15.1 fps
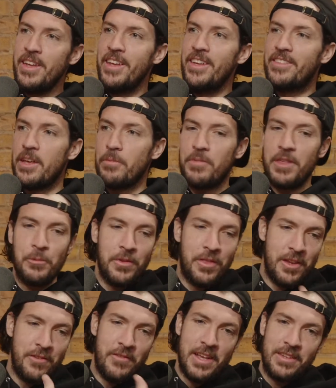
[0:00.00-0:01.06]
same thing
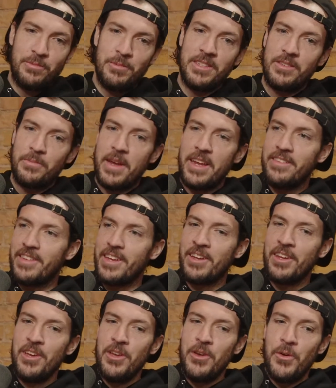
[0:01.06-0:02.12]
with investment space. Like